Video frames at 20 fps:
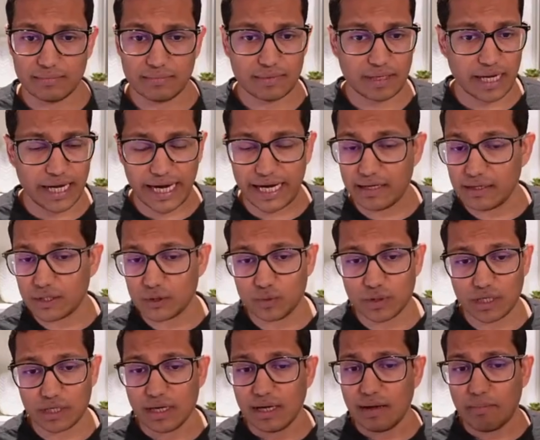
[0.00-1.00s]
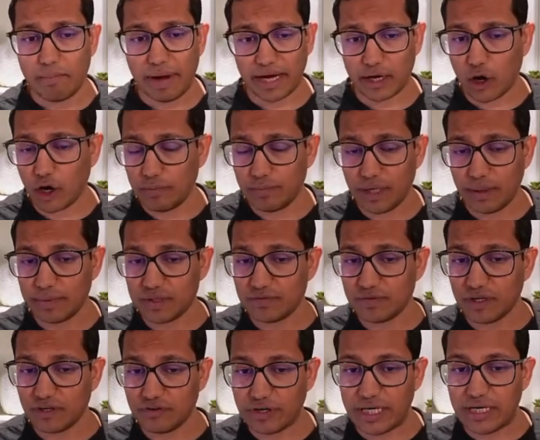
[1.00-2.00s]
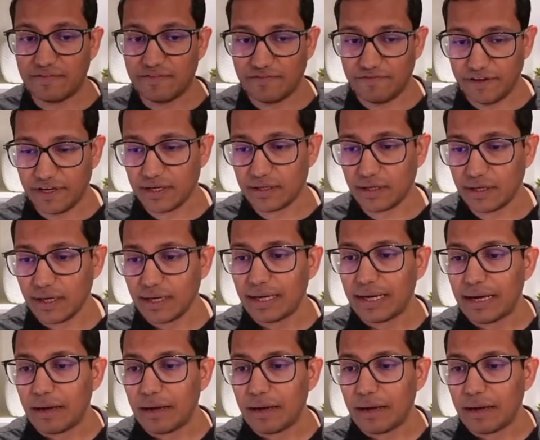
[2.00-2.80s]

headers were my column names were really weird